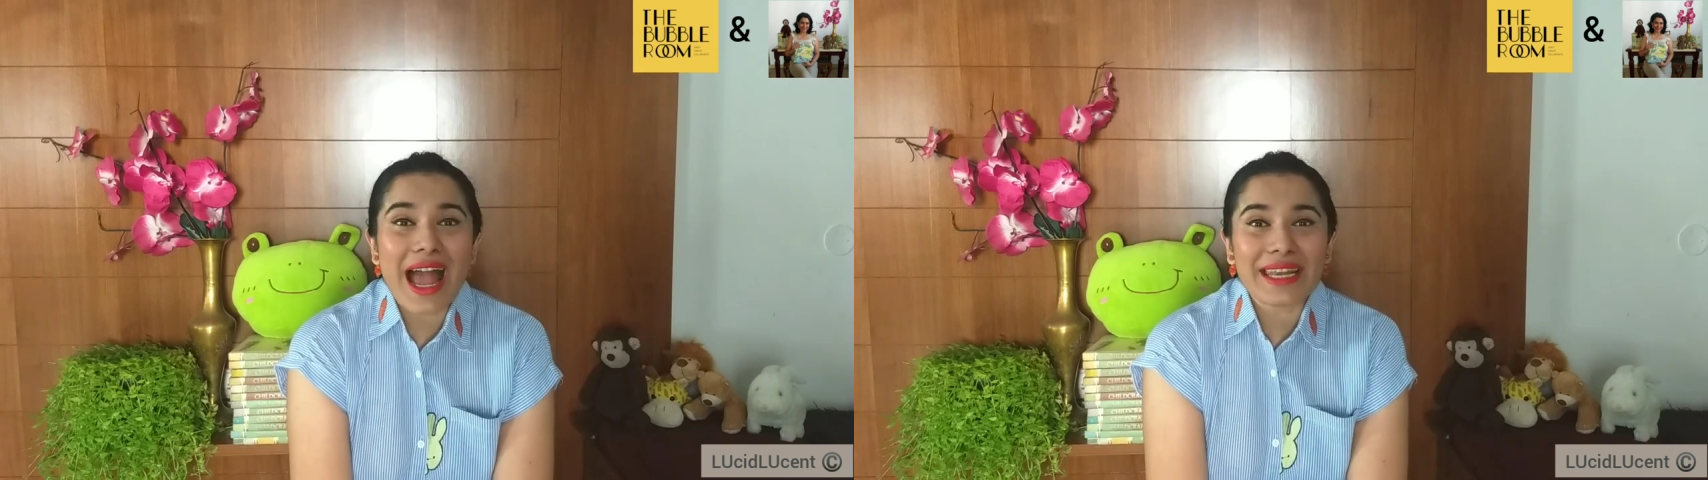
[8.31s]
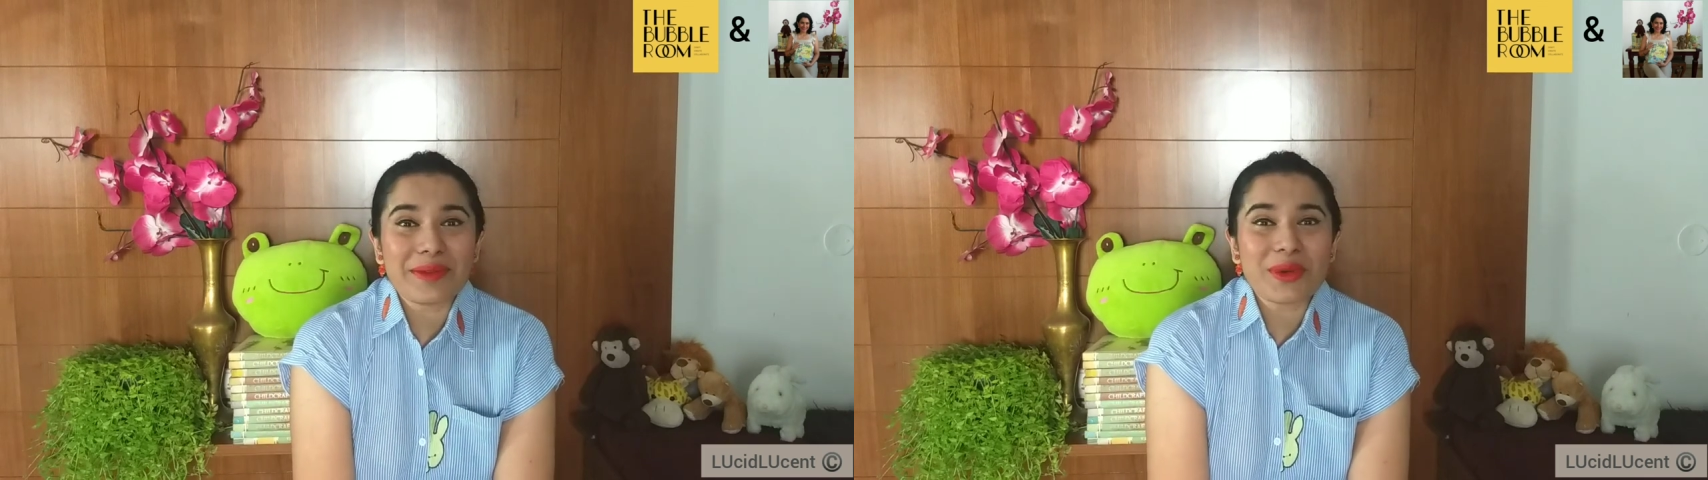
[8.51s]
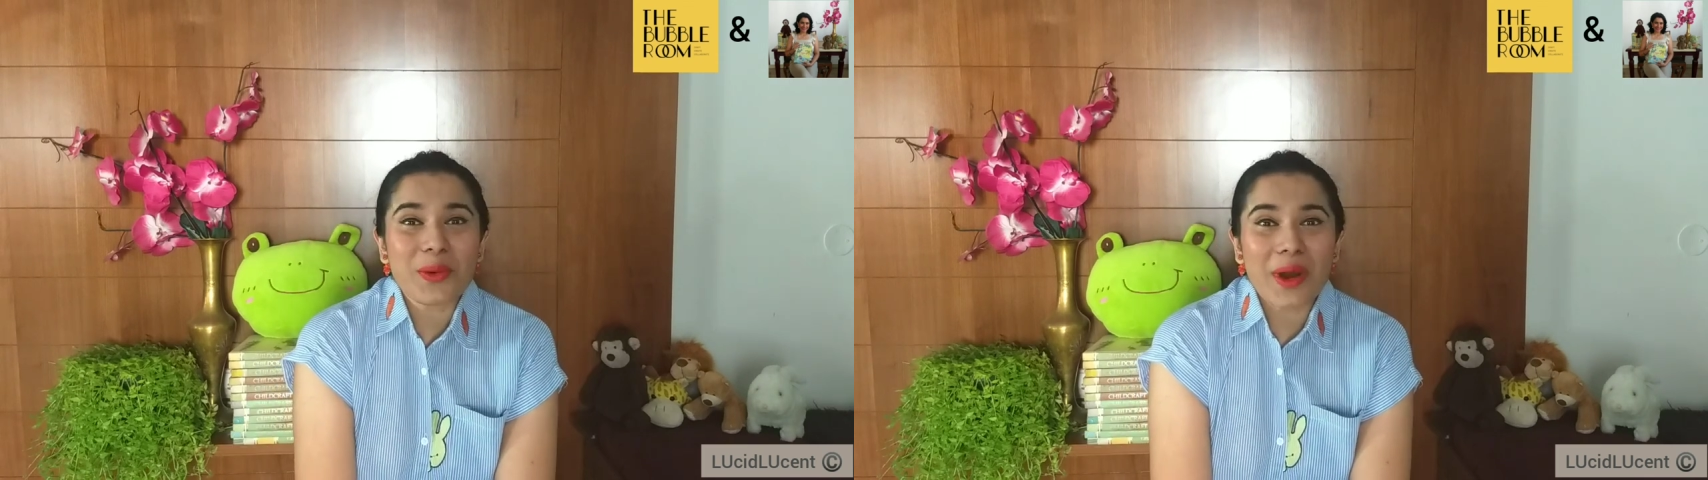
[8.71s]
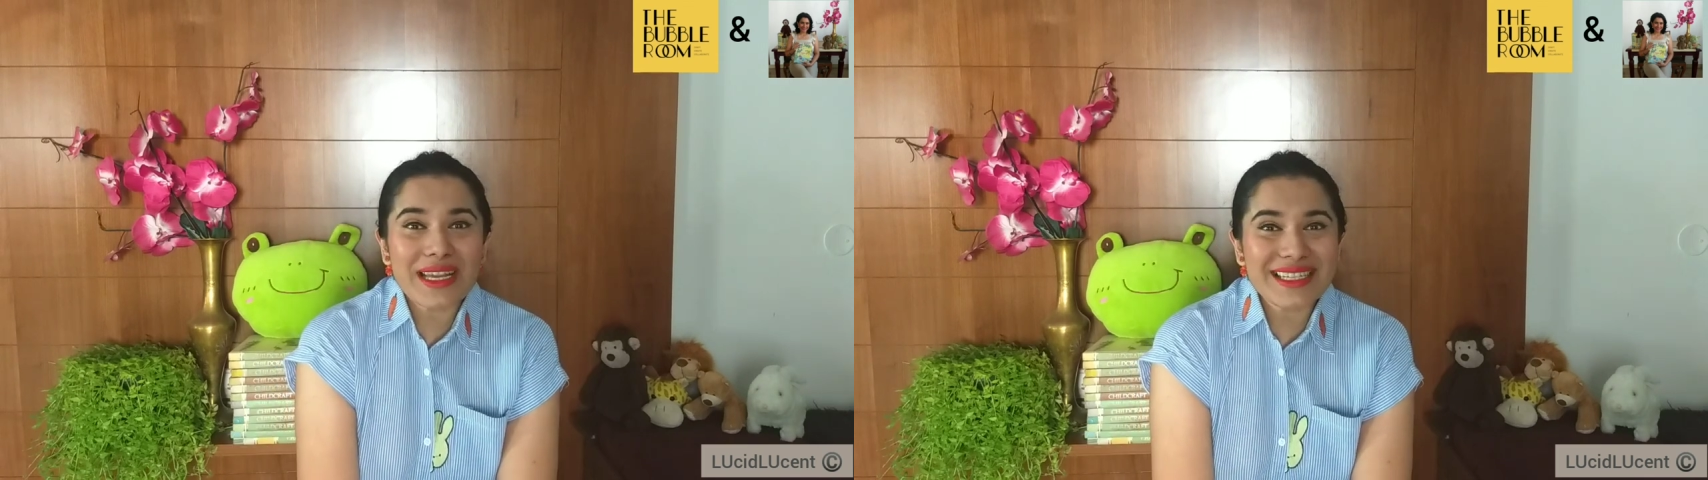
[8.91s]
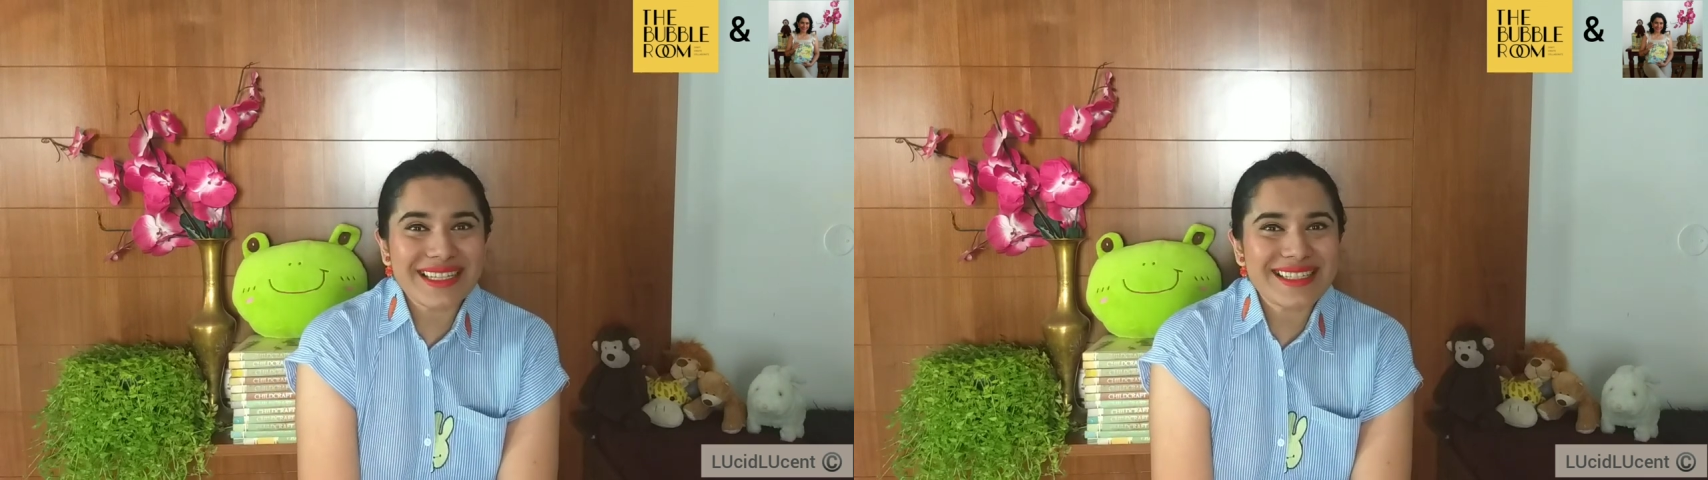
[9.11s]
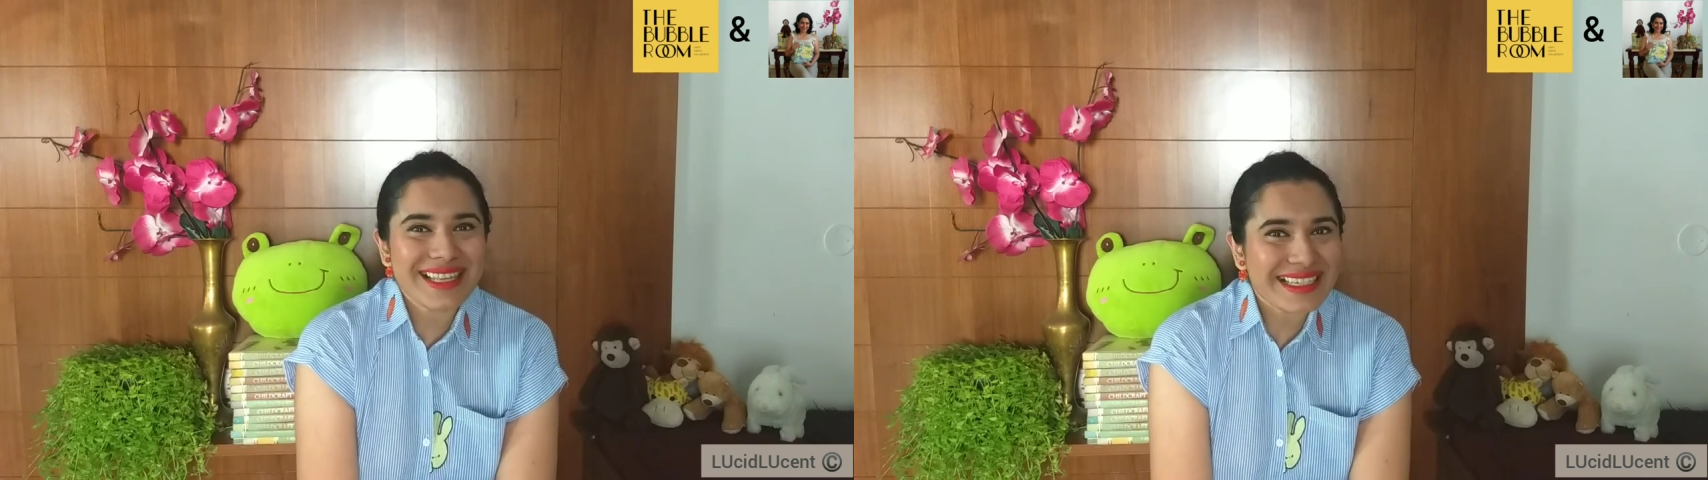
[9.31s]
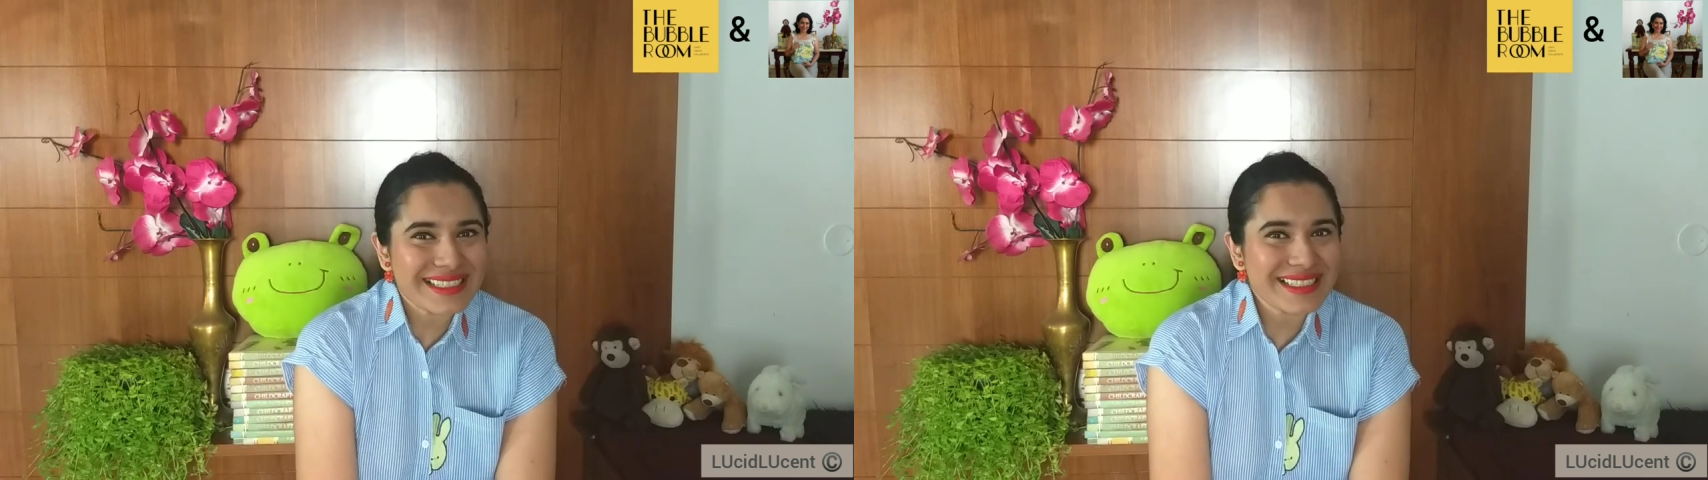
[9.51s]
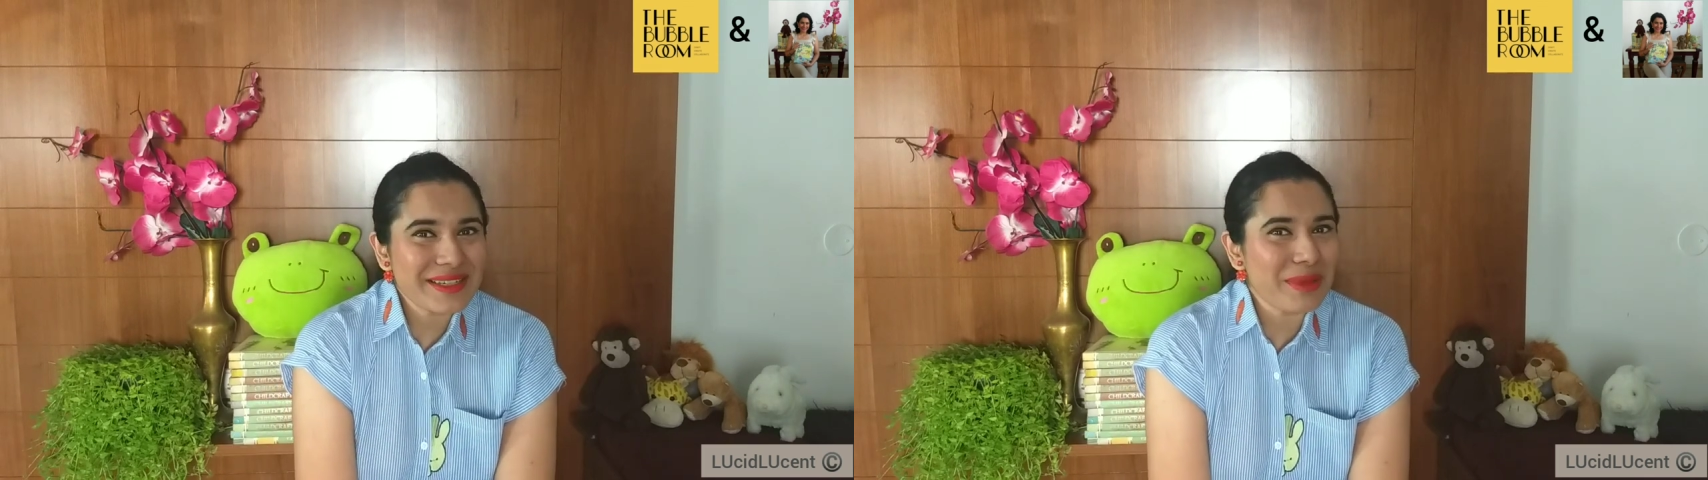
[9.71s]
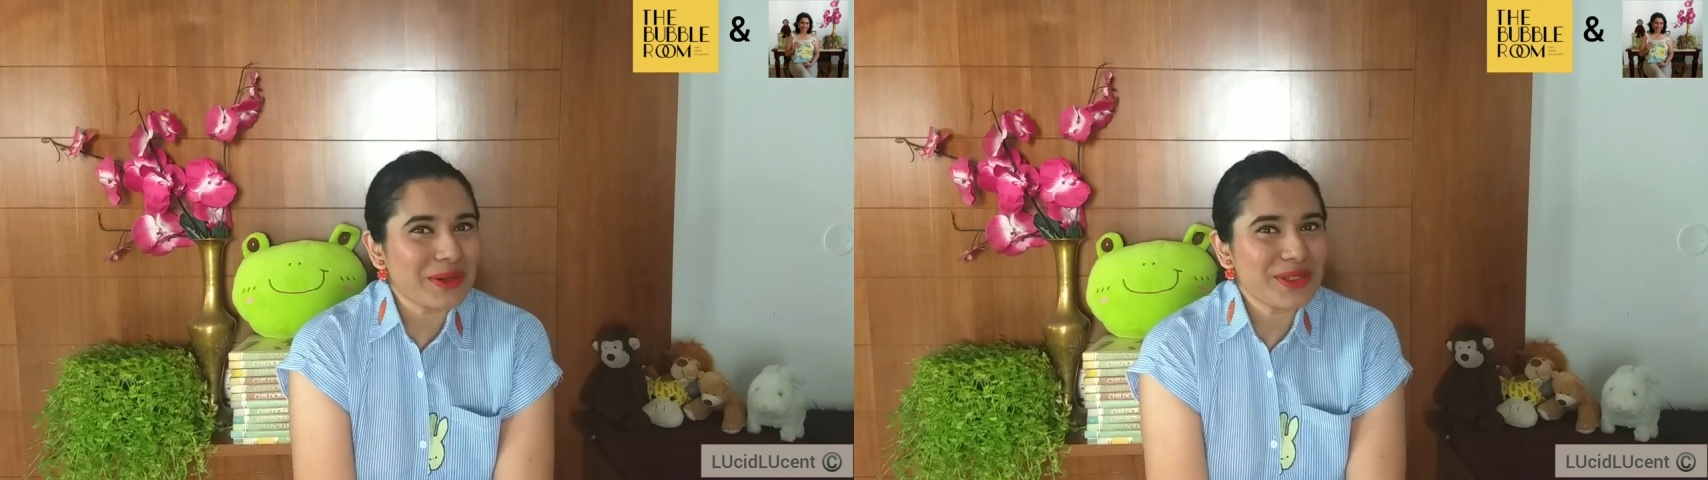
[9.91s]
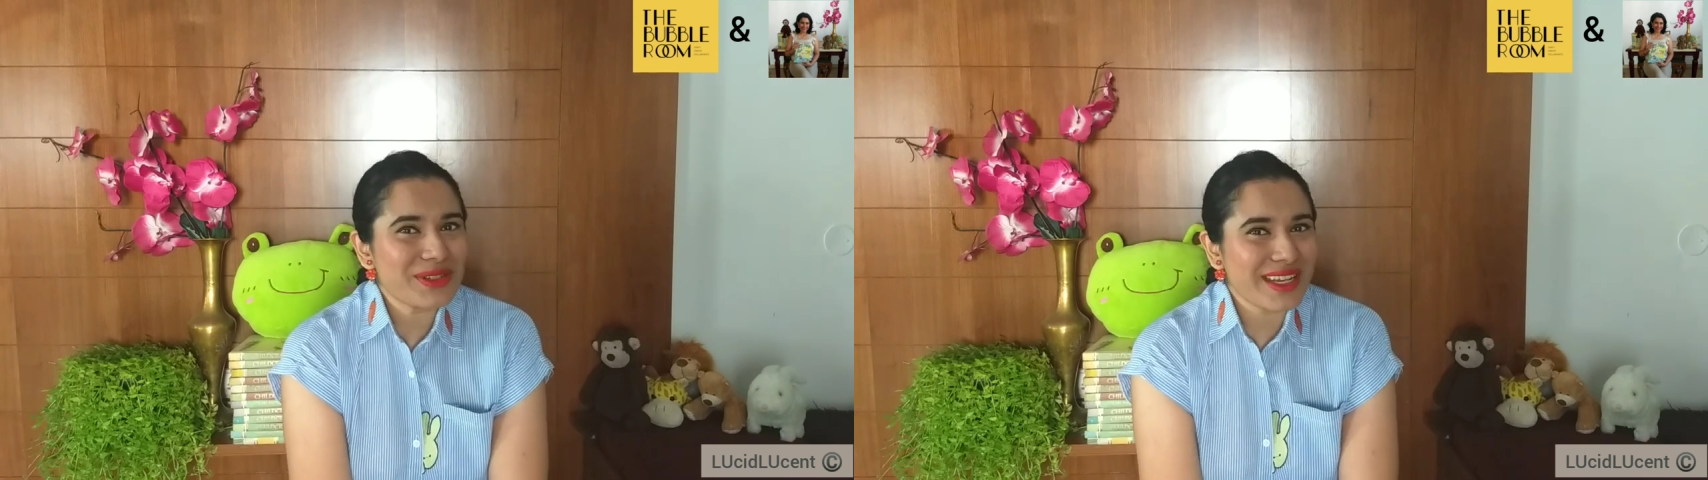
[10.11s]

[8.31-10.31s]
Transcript: and I'm quite excited about